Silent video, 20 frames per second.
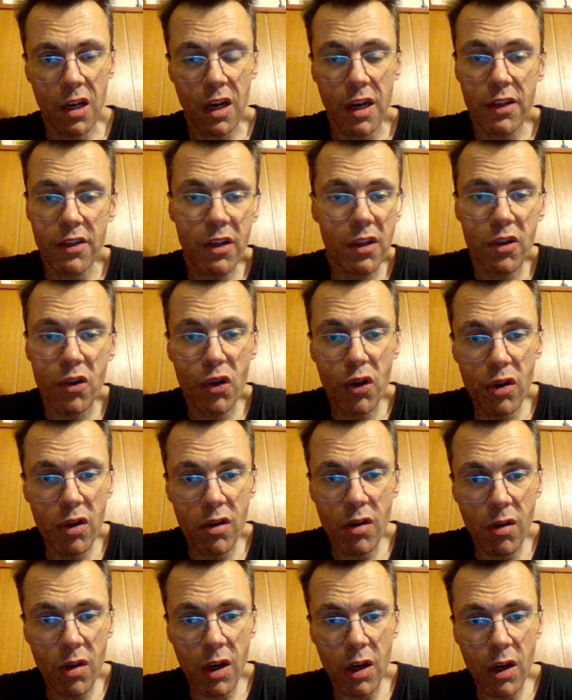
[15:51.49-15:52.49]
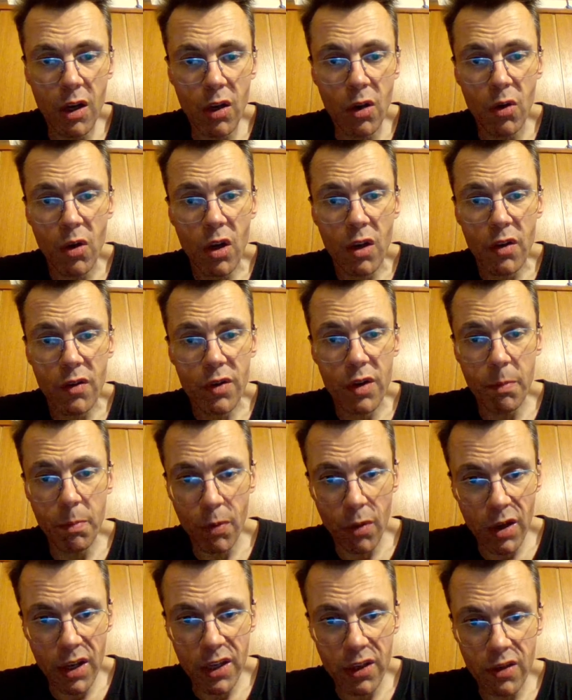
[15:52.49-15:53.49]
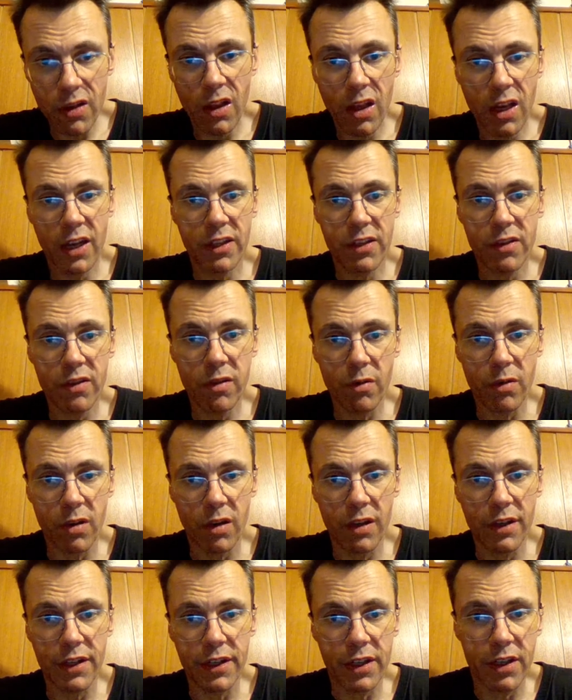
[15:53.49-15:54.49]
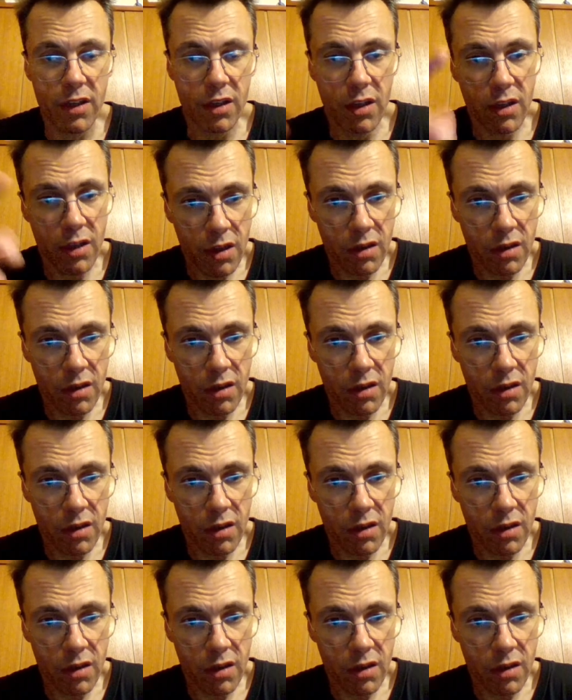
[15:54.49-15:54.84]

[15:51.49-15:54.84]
I said, do you know how the police lights look like?